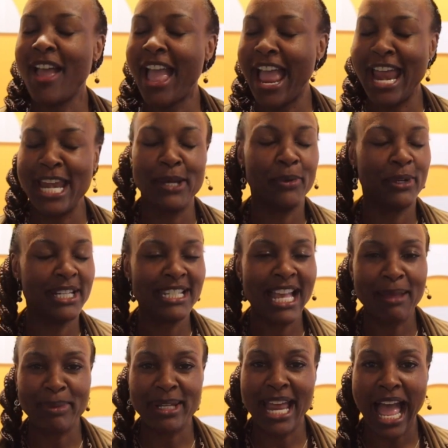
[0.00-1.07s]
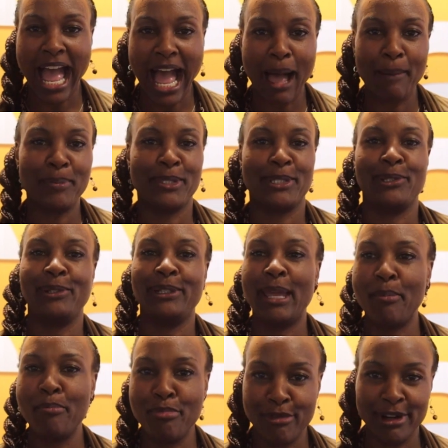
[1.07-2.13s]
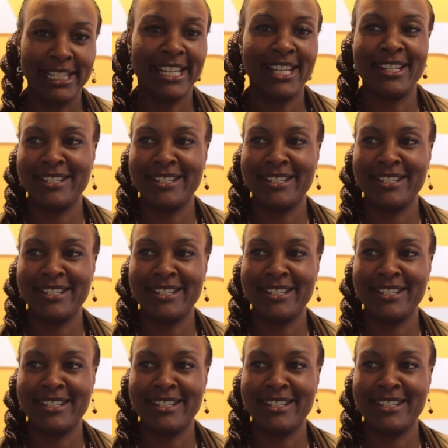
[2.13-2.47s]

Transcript: Anyone's been absolutely brilliant.